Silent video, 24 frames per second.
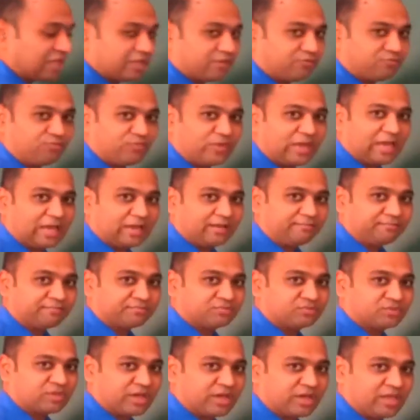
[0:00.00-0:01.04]
If we
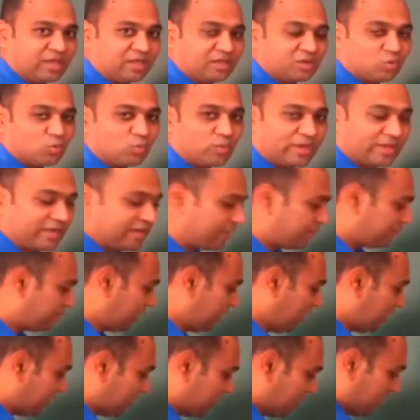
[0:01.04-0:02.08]
have three
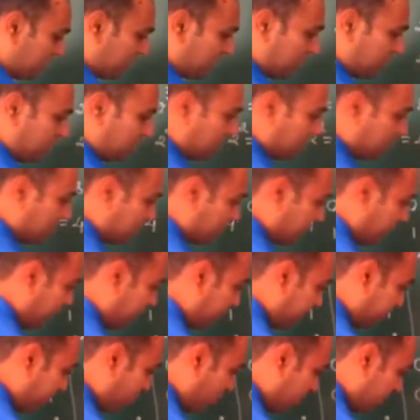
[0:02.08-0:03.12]
variable
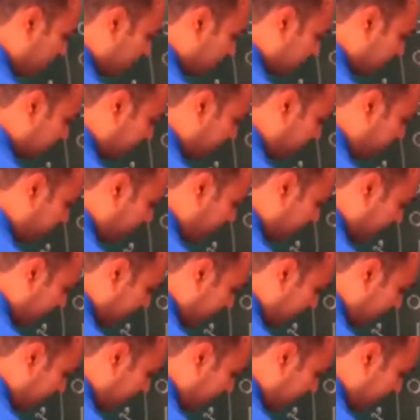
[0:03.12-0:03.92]
input, then we